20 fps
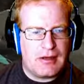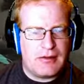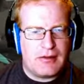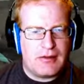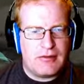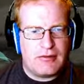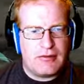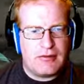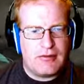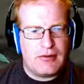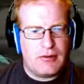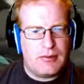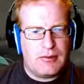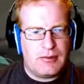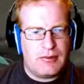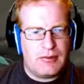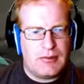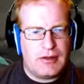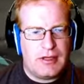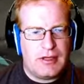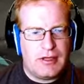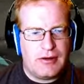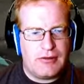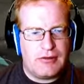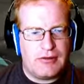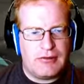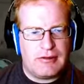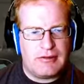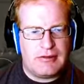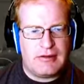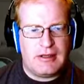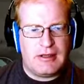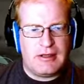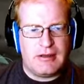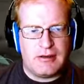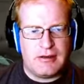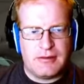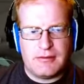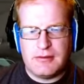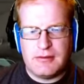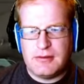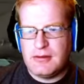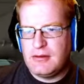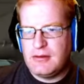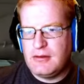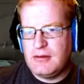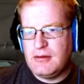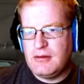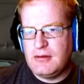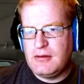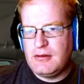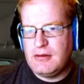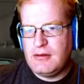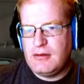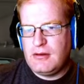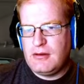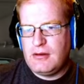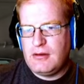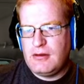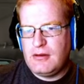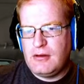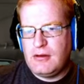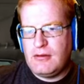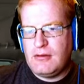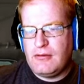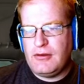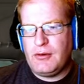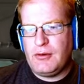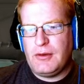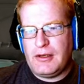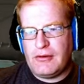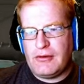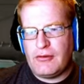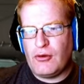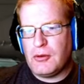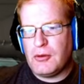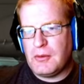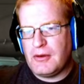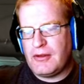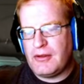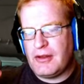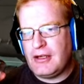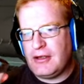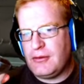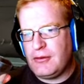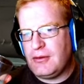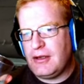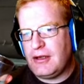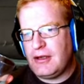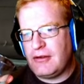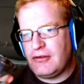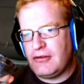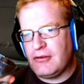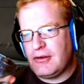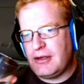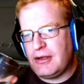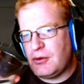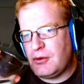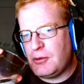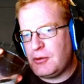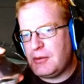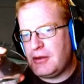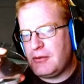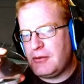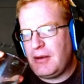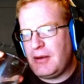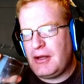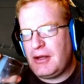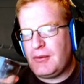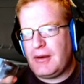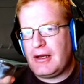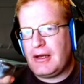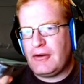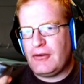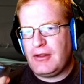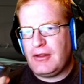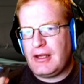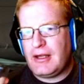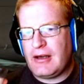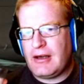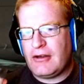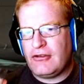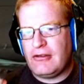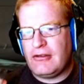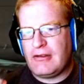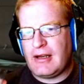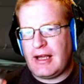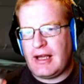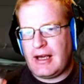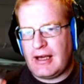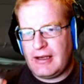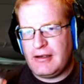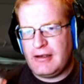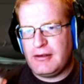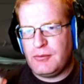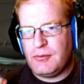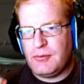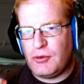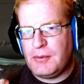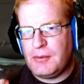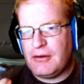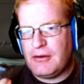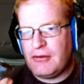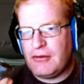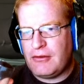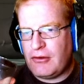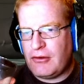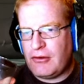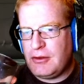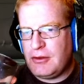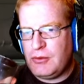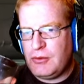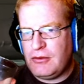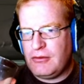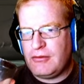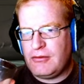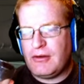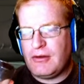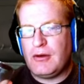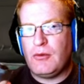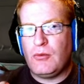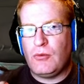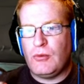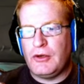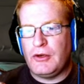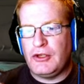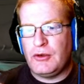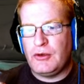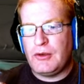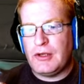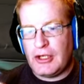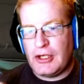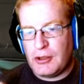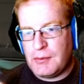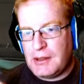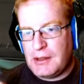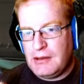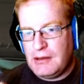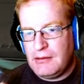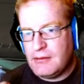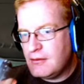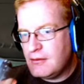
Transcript: of this. So we're getting one hundred sixty in here. Fluid is horrible. Thank you. Yes, you're right, More Beer. By the way, I don't think I actually said hi to More Beer and Salty Wolf when you could hear me.